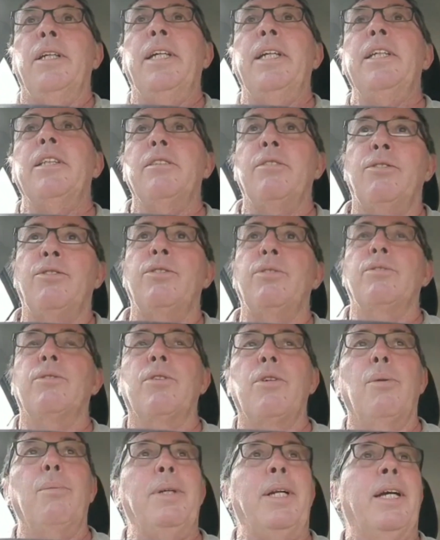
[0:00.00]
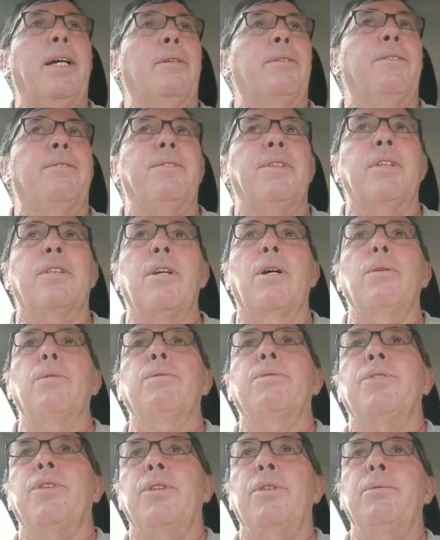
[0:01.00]
heat coming out of the
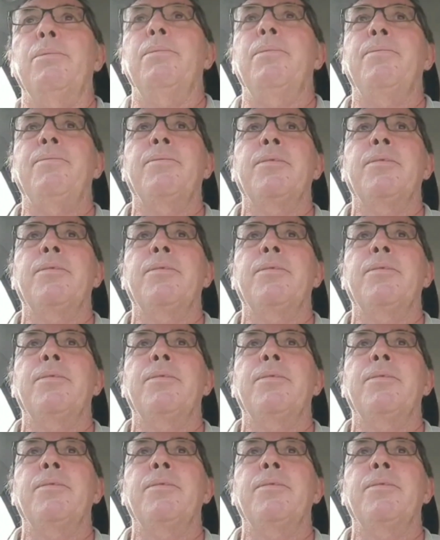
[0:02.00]
cold room.